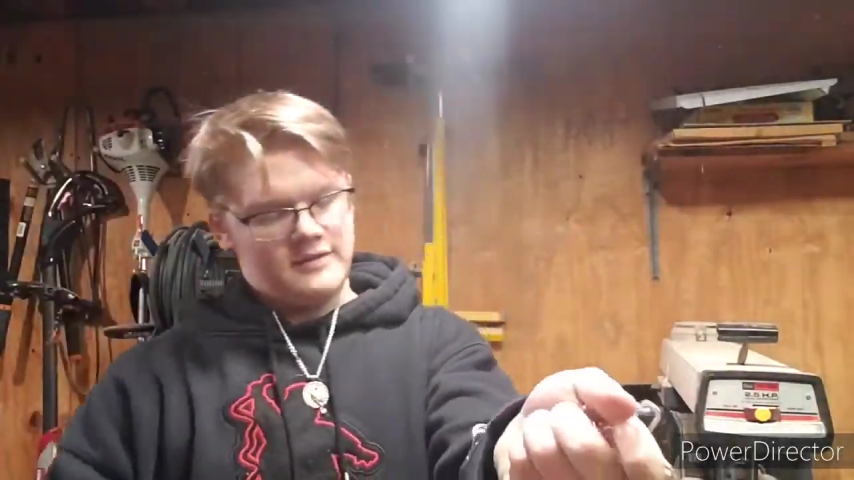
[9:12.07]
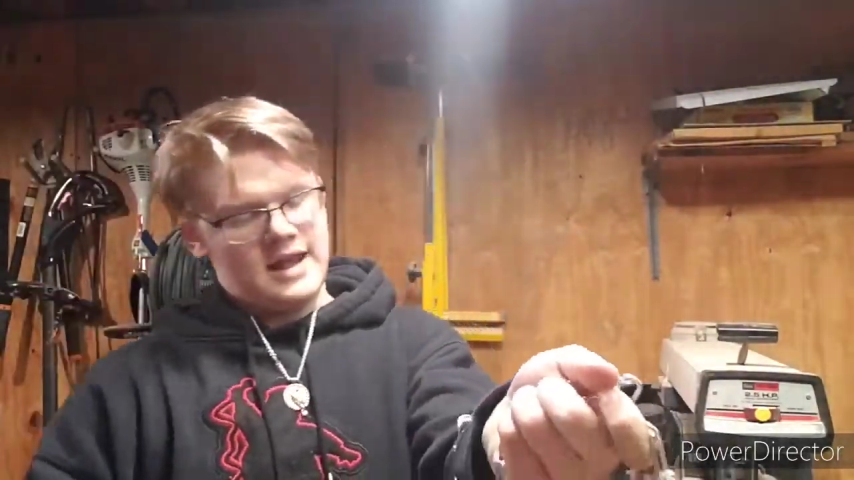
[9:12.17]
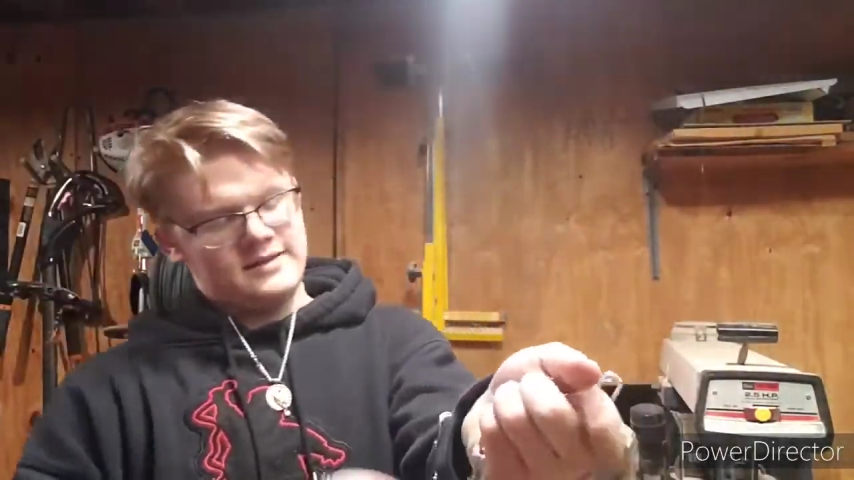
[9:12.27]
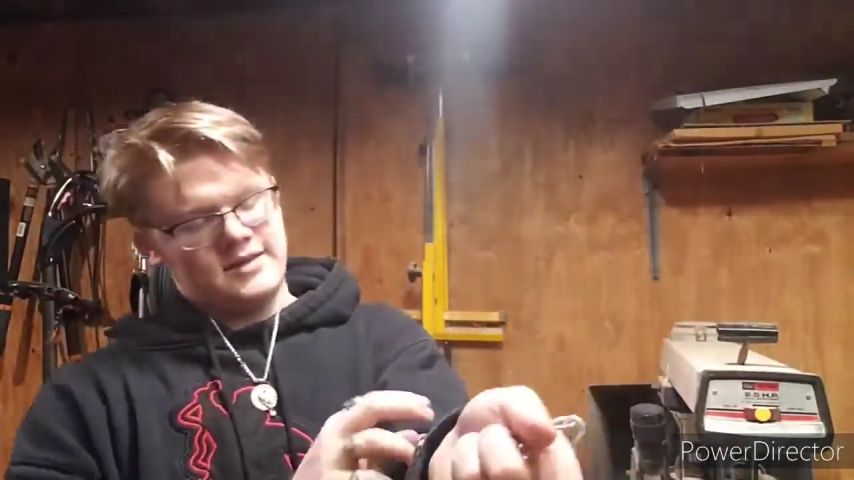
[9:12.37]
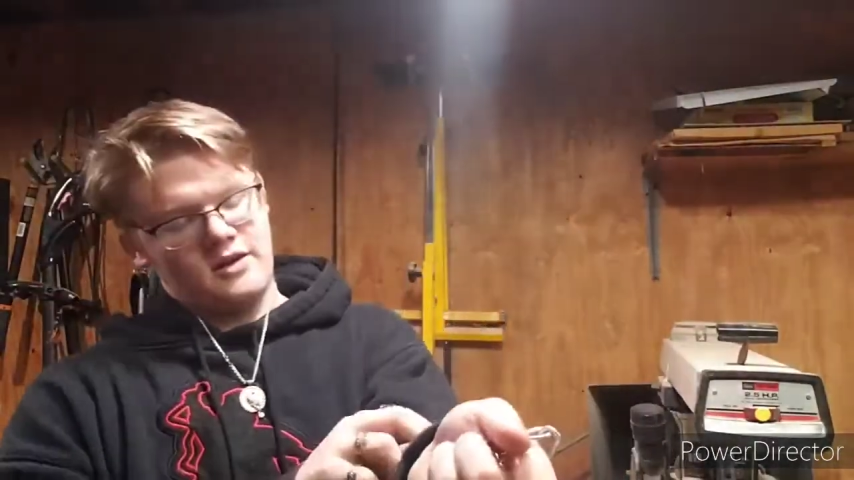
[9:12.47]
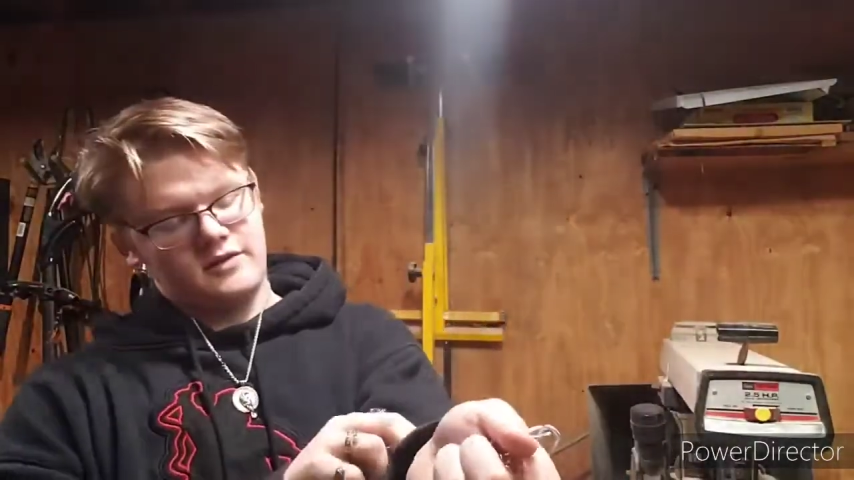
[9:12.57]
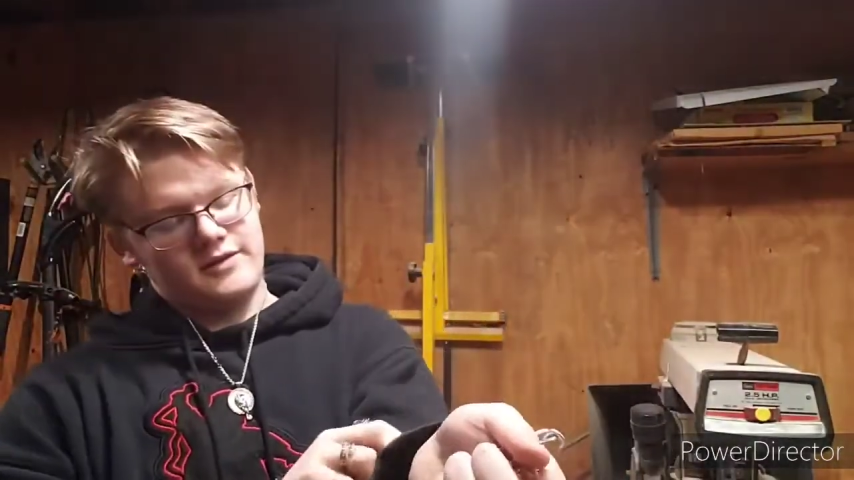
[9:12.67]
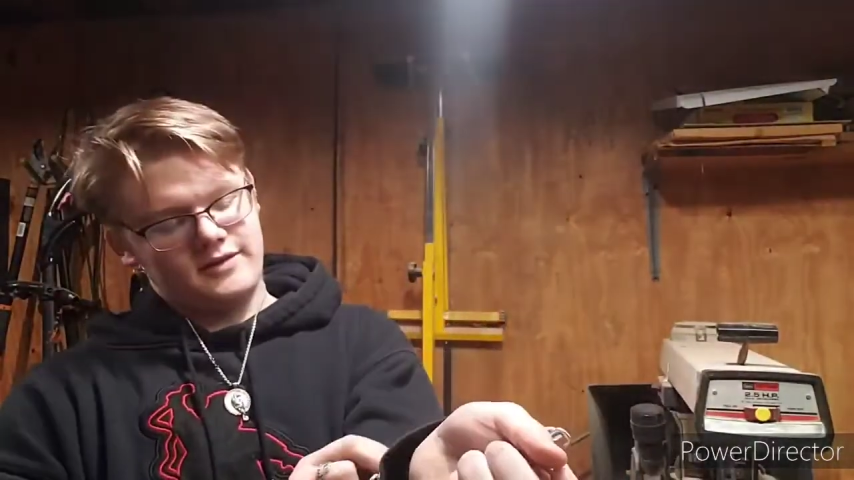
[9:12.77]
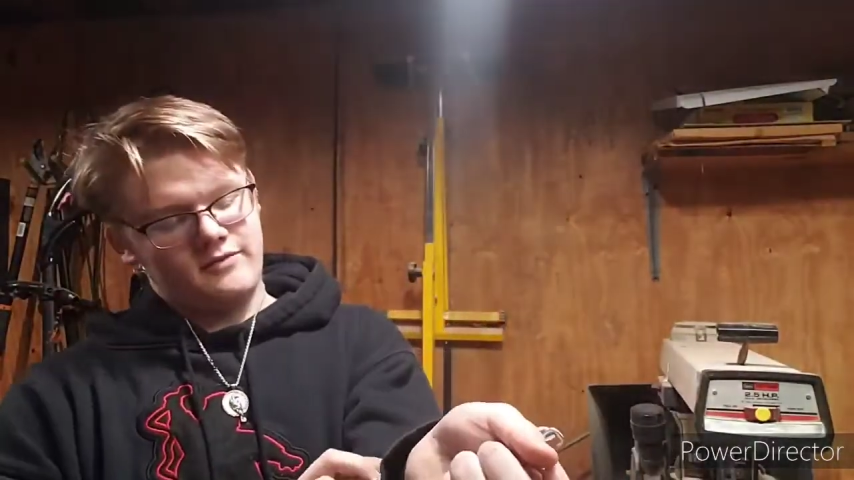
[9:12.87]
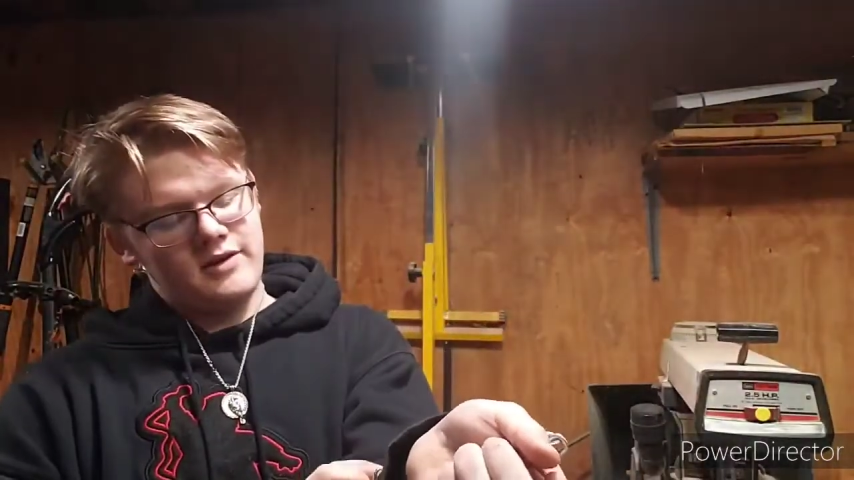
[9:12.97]
not
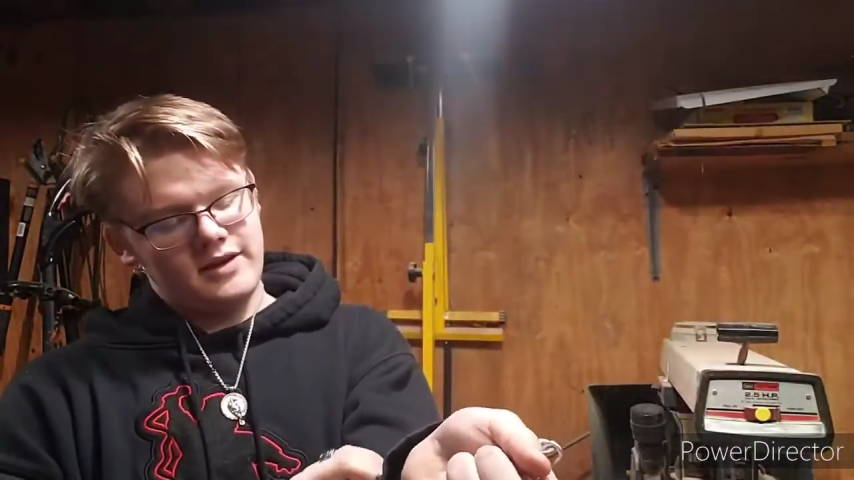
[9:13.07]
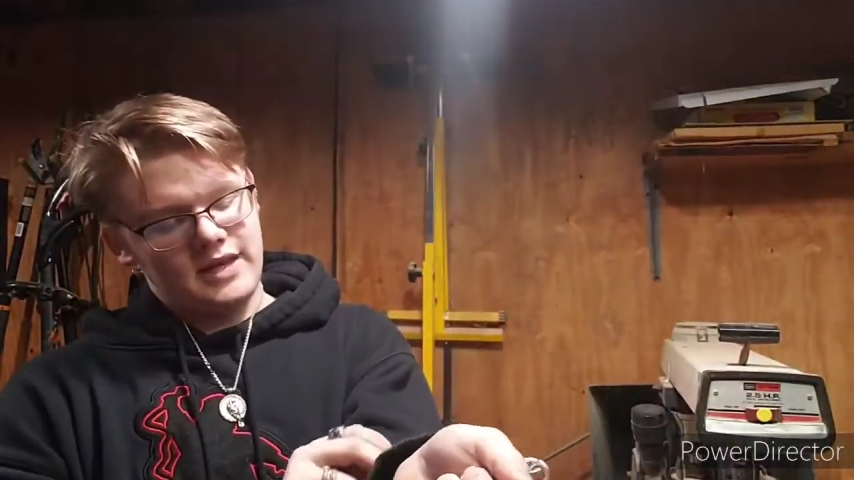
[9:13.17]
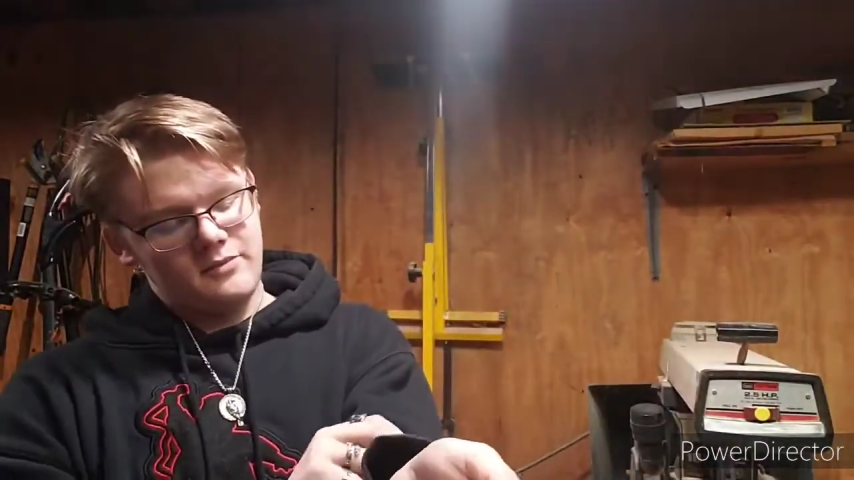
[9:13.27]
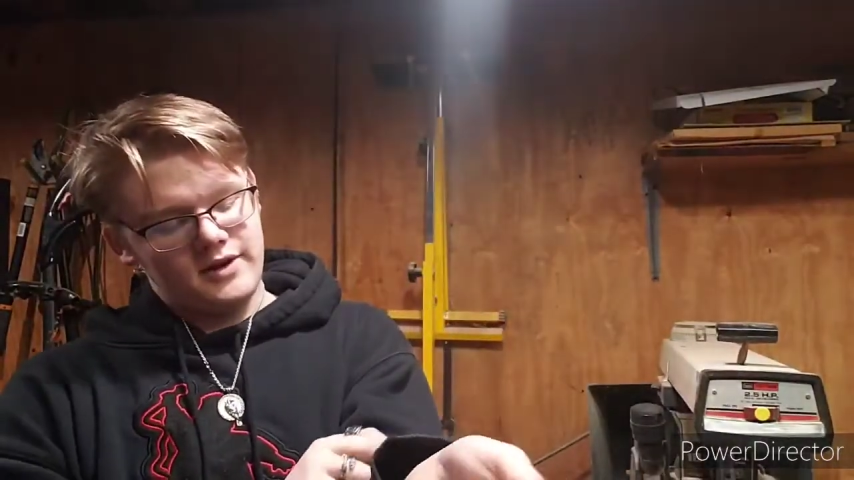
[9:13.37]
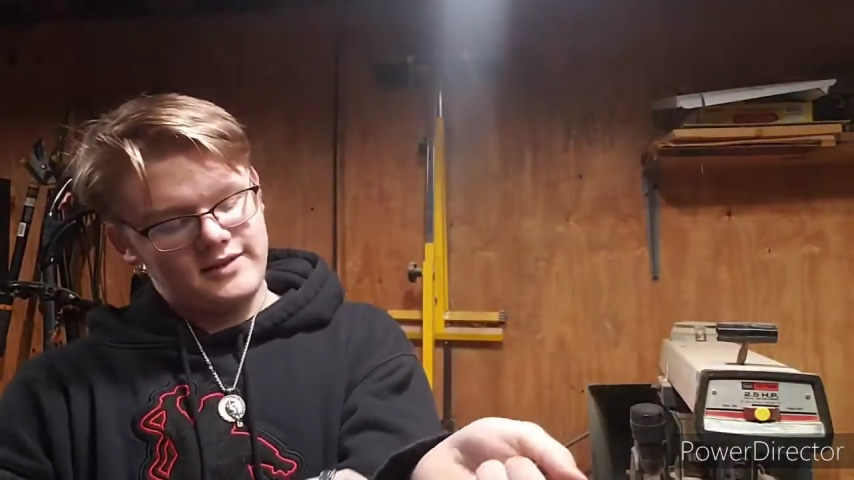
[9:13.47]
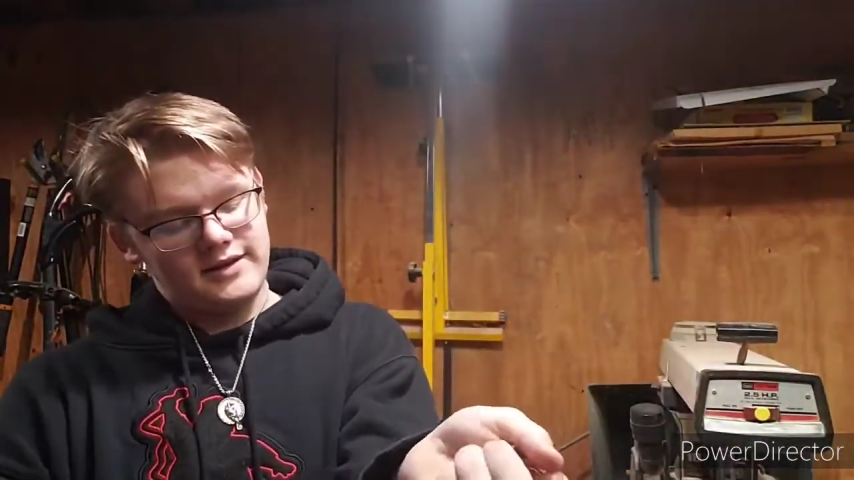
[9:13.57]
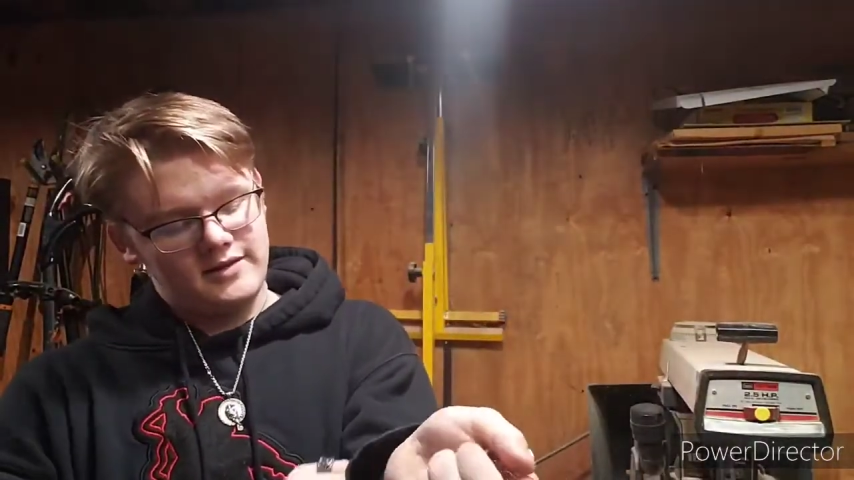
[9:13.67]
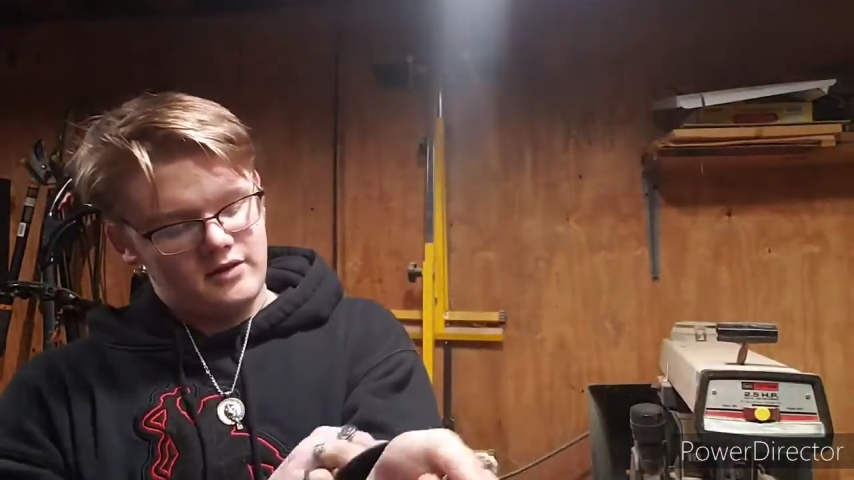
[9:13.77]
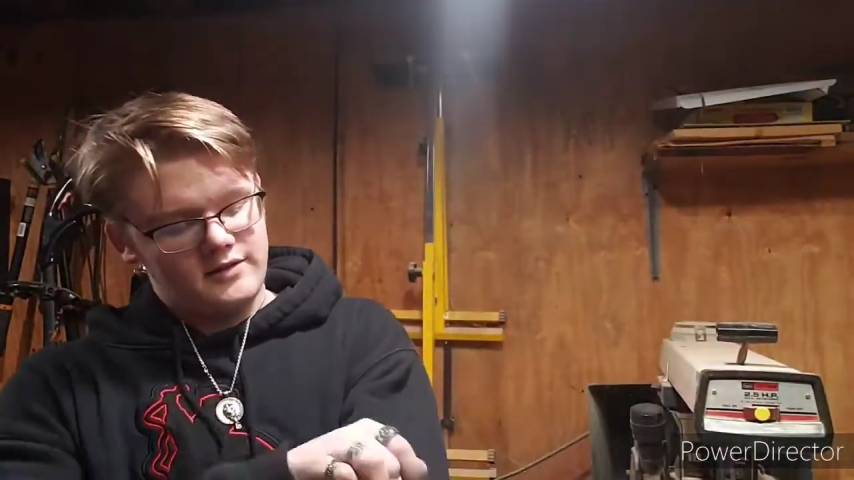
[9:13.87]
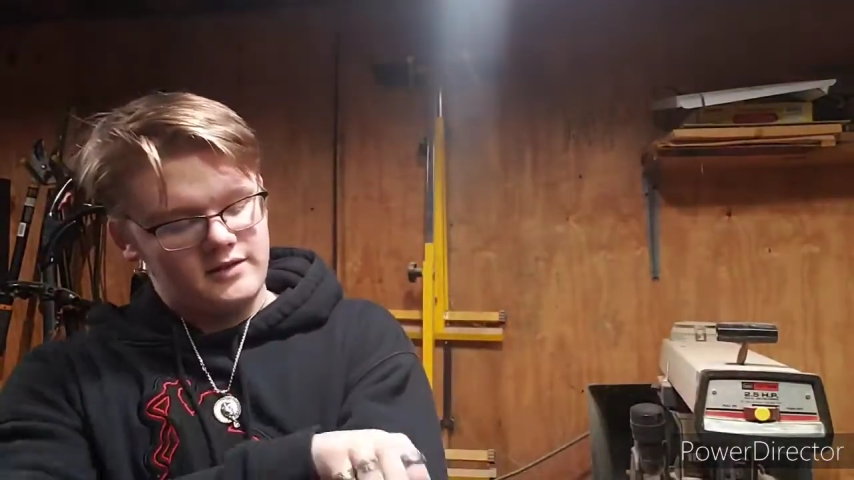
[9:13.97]
tungsten, why do I keep wanting to say
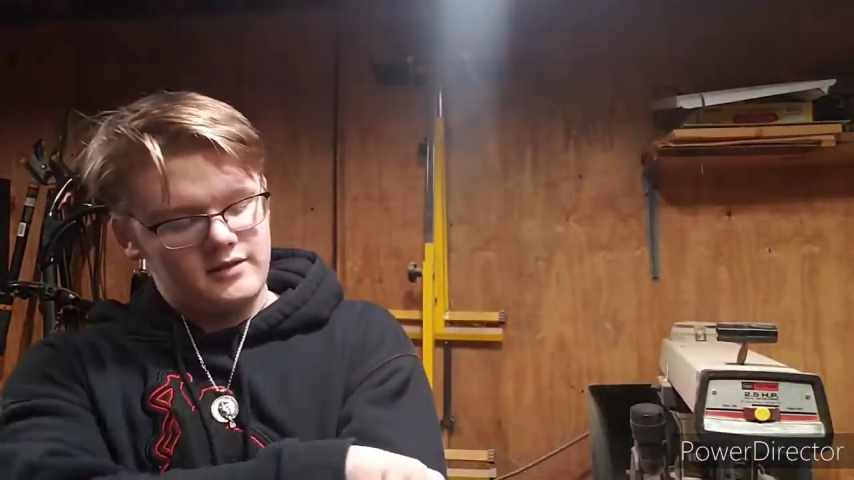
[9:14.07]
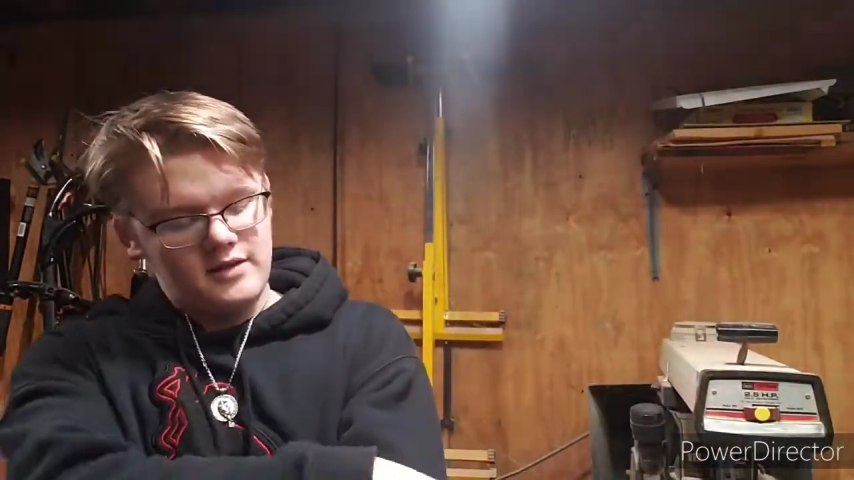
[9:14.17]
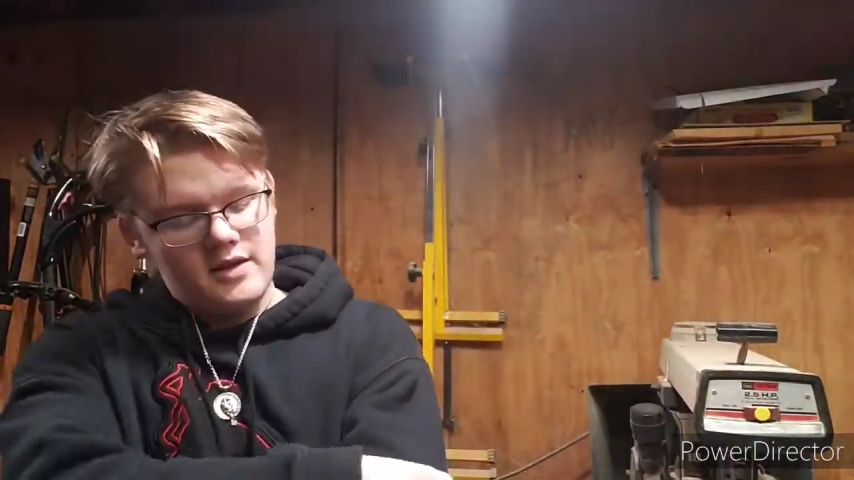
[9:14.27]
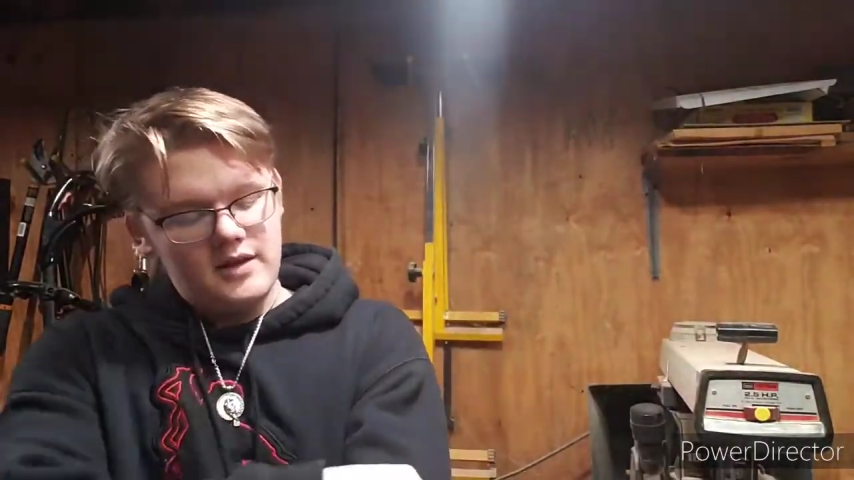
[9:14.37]
tungsten?